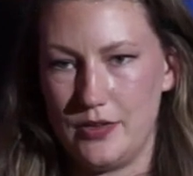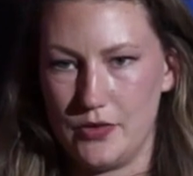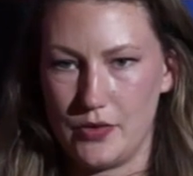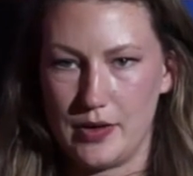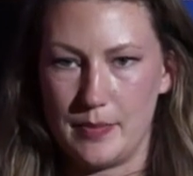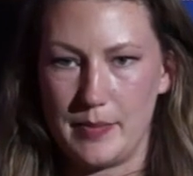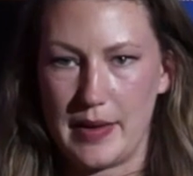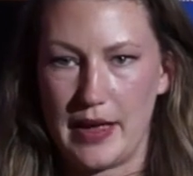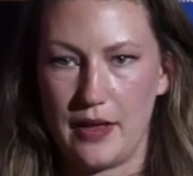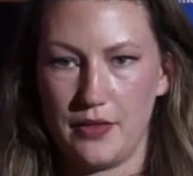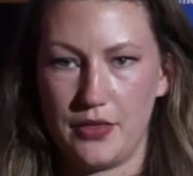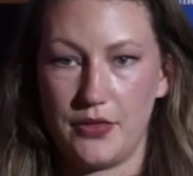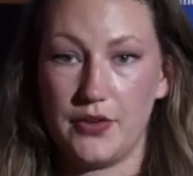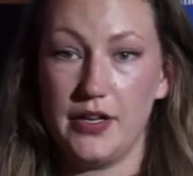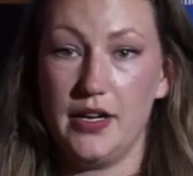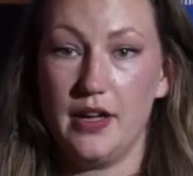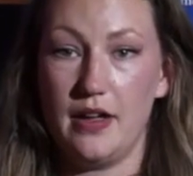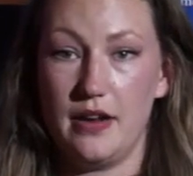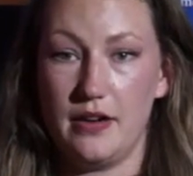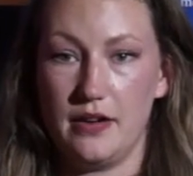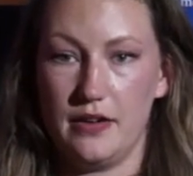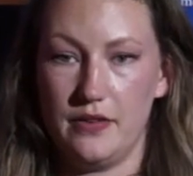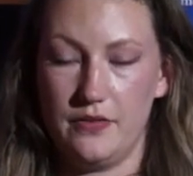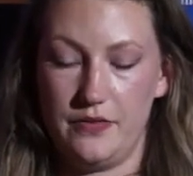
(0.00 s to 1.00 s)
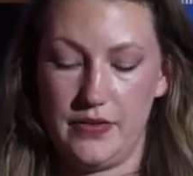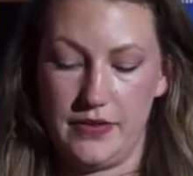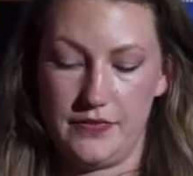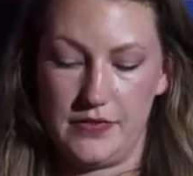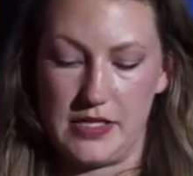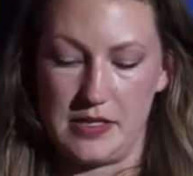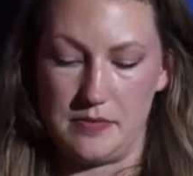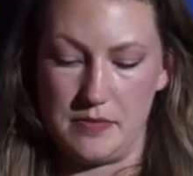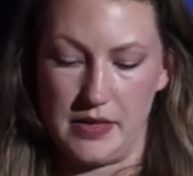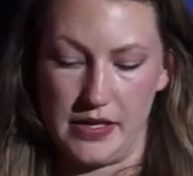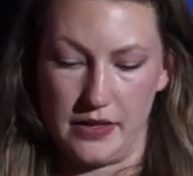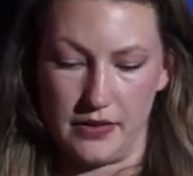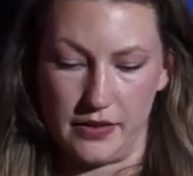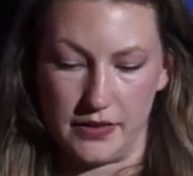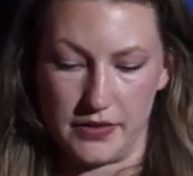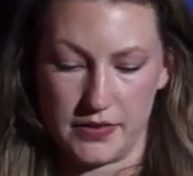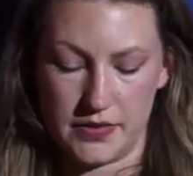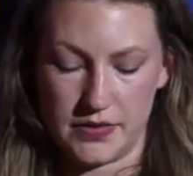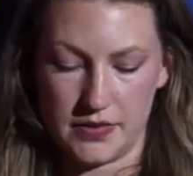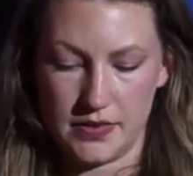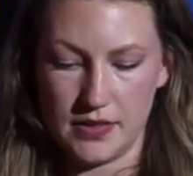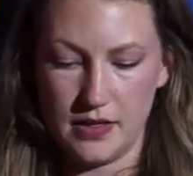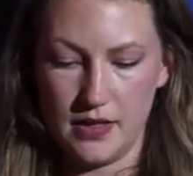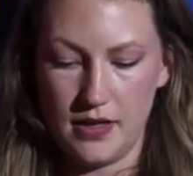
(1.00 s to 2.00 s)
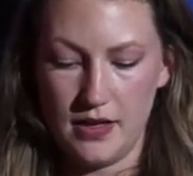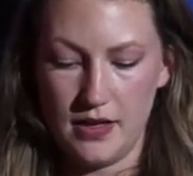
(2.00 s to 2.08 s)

to about 350 meters.